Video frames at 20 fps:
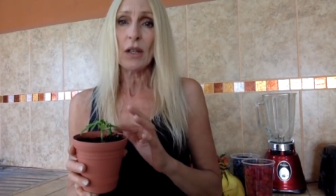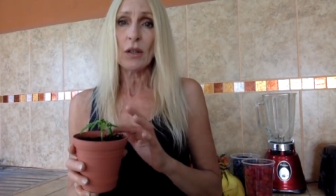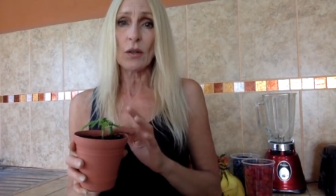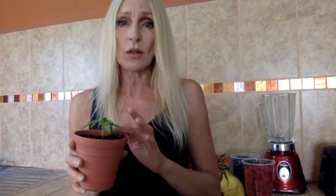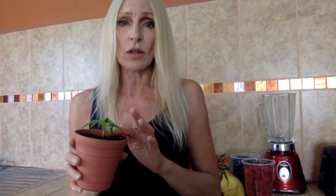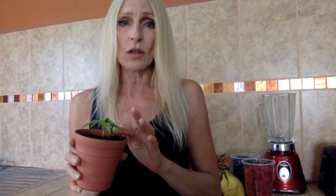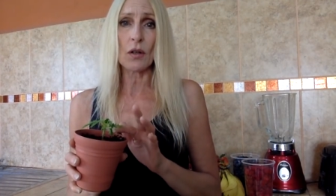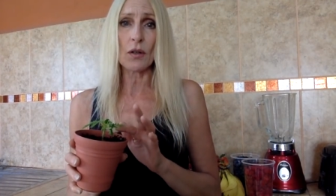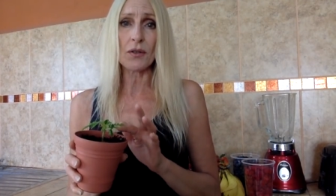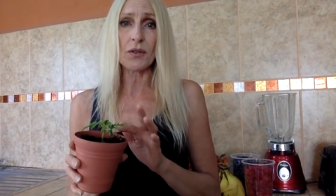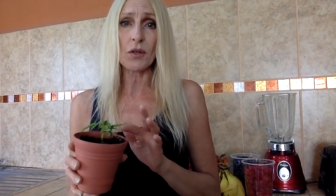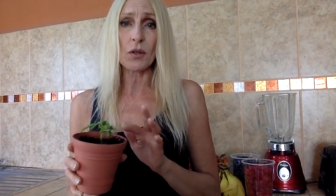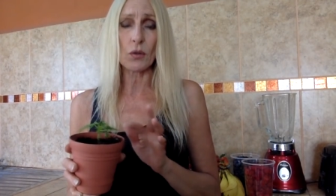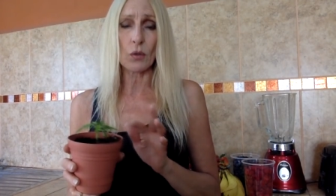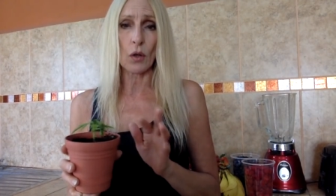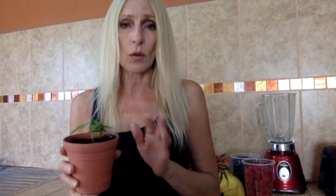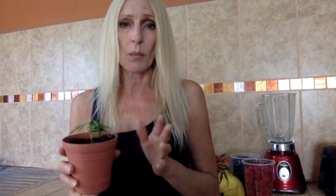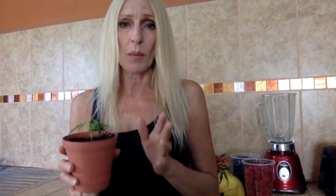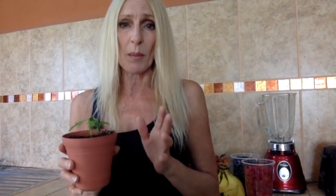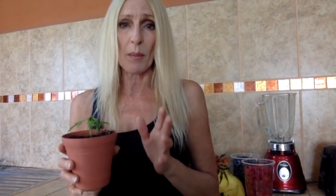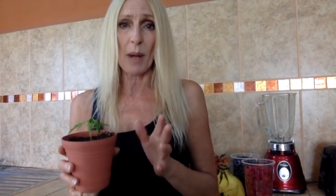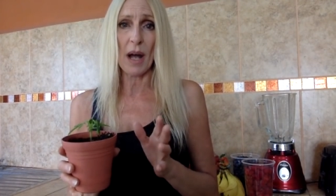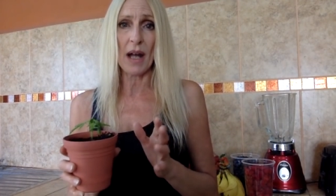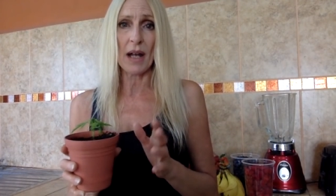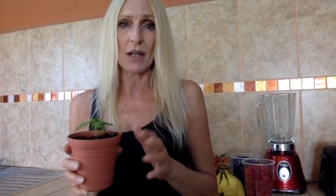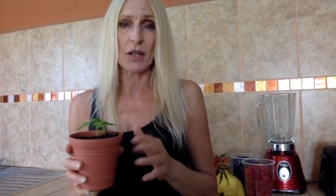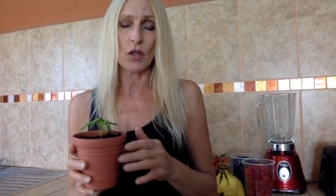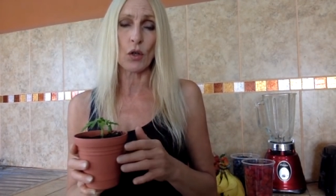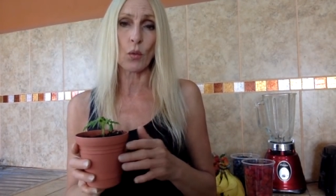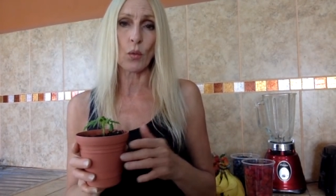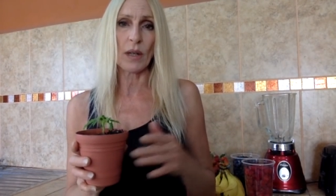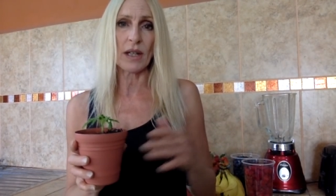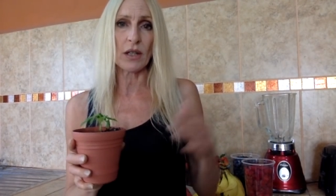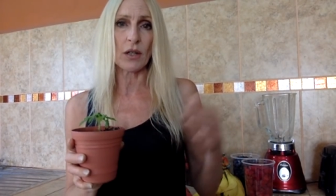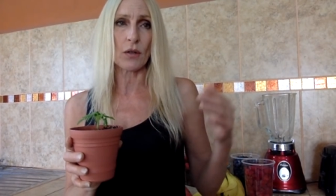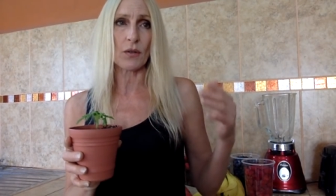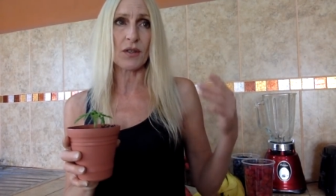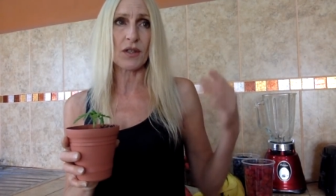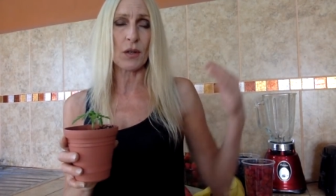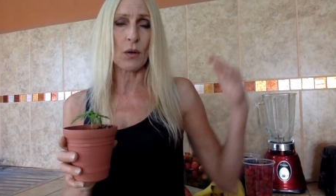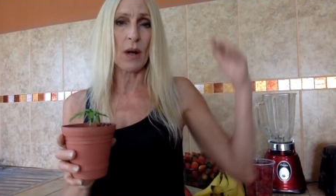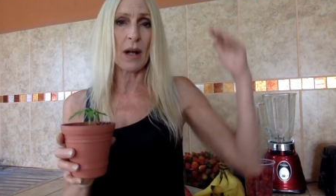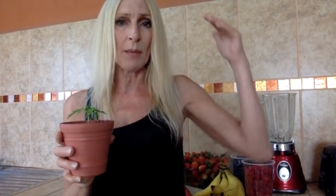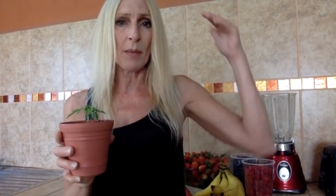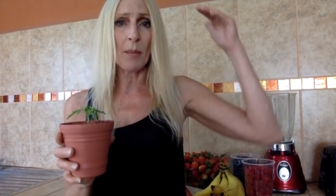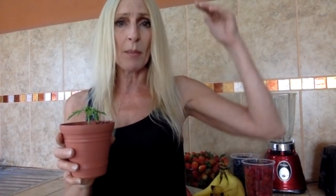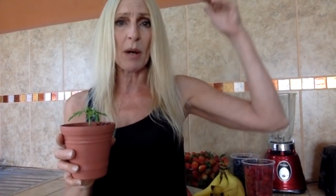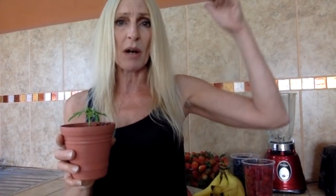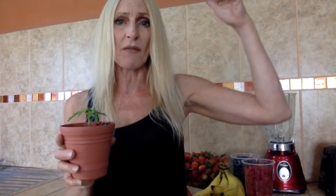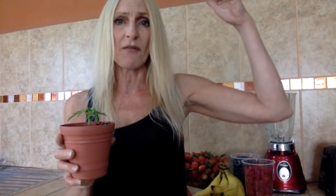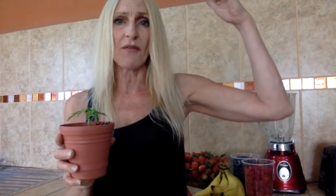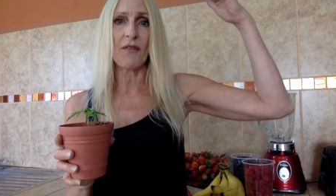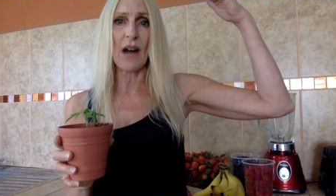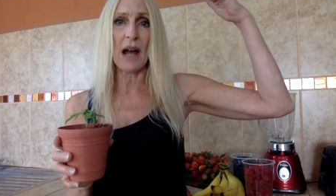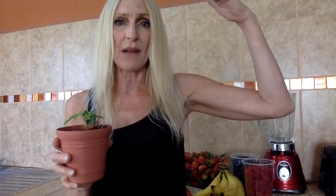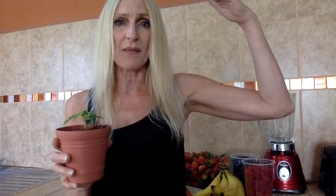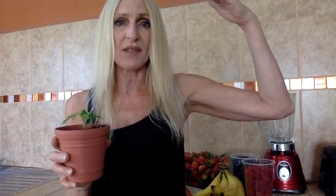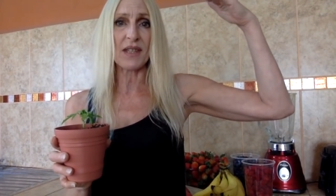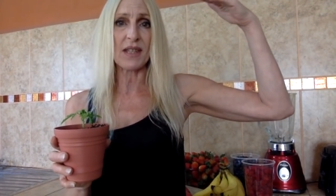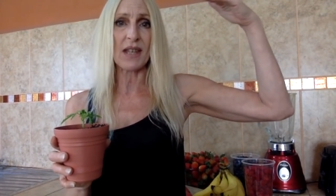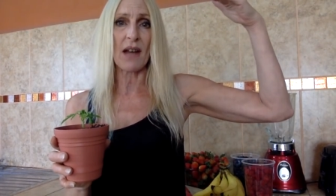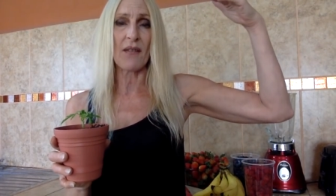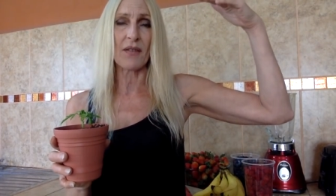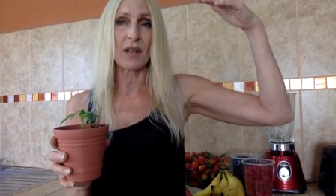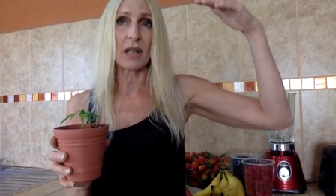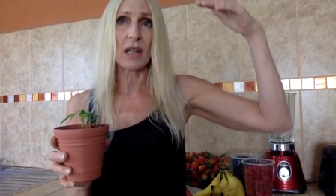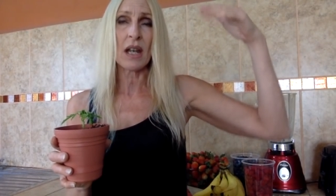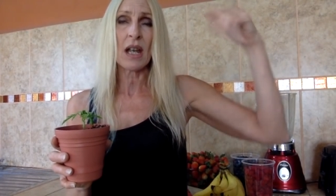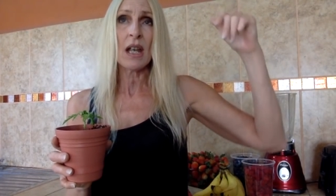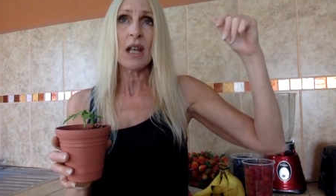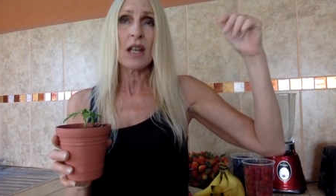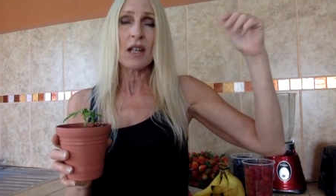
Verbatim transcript: you can also grow papaya in your window. So I'm about five seven.